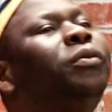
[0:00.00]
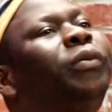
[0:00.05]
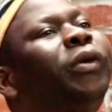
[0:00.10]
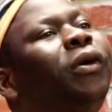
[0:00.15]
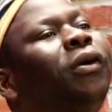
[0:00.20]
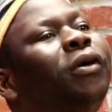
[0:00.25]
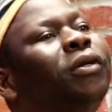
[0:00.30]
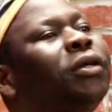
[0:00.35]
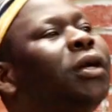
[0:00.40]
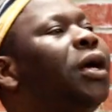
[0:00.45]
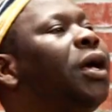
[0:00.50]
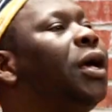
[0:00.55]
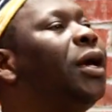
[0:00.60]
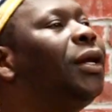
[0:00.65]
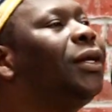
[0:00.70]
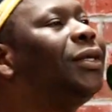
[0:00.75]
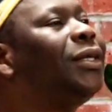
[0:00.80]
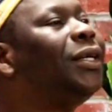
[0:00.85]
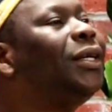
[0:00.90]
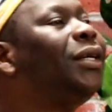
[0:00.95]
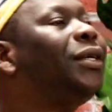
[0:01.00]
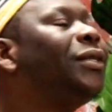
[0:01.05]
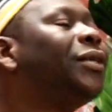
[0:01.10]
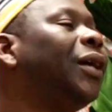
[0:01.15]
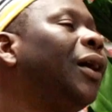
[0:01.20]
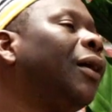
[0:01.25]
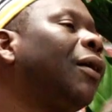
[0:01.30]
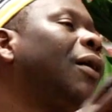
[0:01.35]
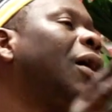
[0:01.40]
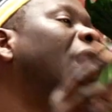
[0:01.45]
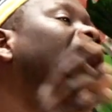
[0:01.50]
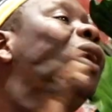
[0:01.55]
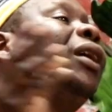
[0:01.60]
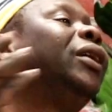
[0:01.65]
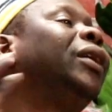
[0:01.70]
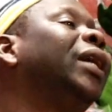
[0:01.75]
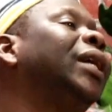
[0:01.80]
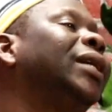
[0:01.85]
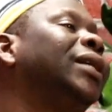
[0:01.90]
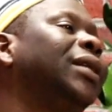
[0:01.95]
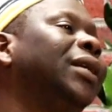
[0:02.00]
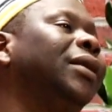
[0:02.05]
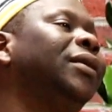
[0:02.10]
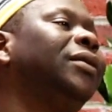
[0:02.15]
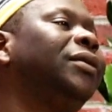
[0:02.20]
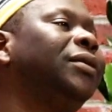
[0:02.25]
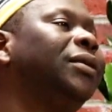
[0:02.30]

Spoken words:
because these are concrete things